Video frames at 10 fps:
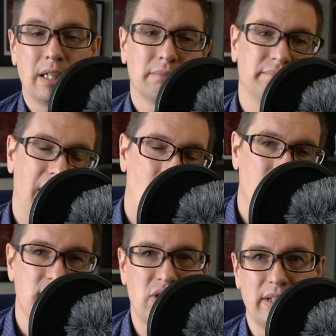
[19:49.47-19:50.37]

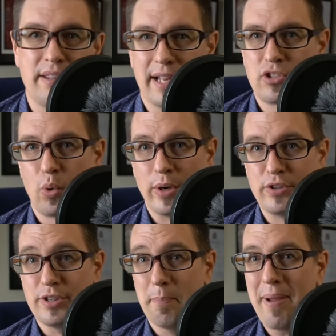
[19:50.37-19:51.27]
Obviously, that's going to
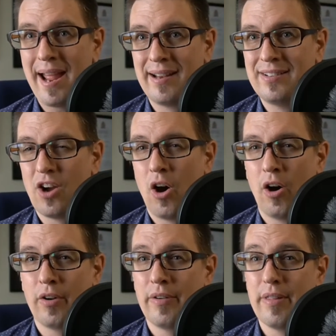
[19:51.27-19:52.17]
depend
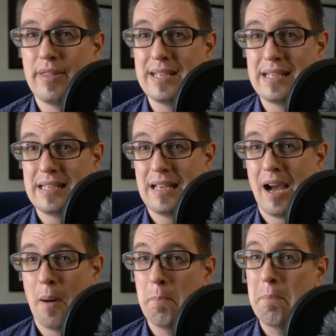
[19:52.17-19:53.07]
on the
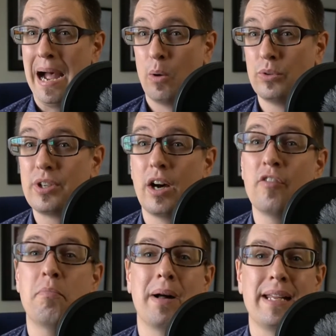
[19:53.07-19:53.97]
amount of
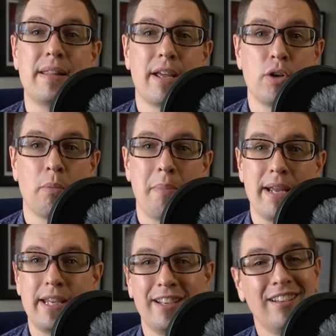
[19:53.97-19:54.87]
money that you're
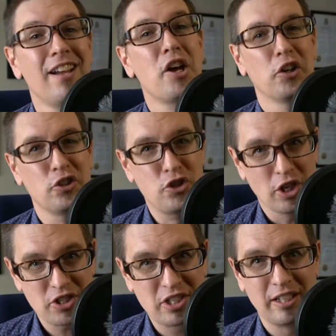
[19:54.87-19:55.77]
making,
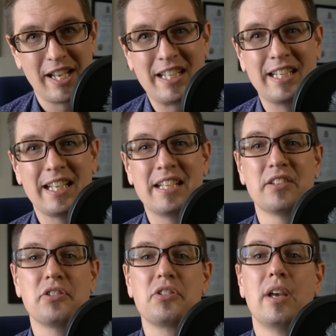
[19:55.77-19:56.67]
just like it
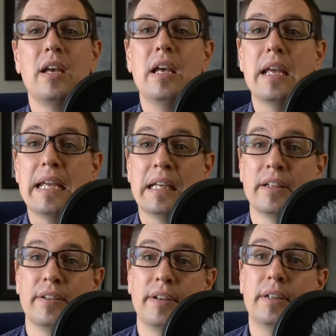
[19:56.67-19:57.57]
is
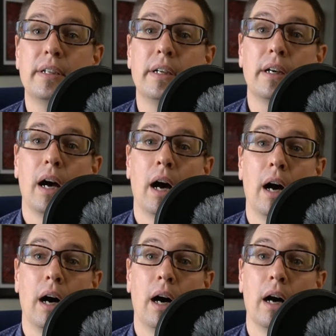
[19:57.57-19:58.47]
in
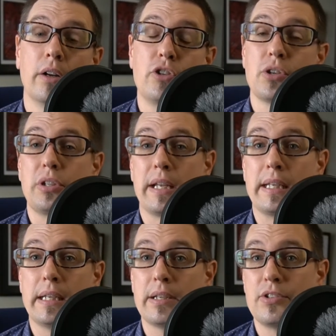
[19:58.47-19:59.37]
just like it
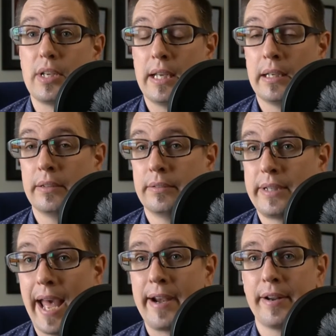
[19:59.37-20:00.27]
is in
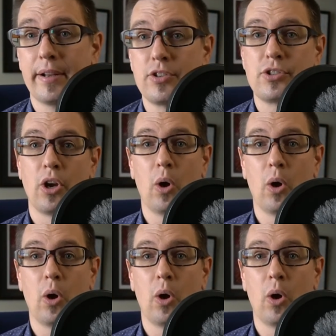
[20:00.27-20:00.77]
Canada. So